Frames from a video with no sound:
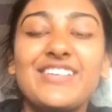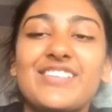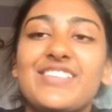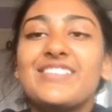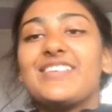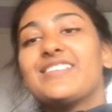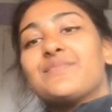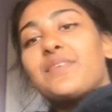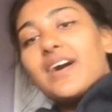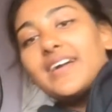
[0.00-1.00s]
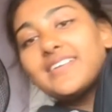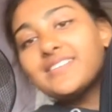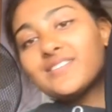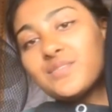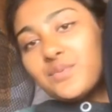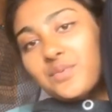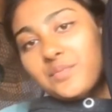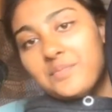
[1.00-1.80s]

So this is my school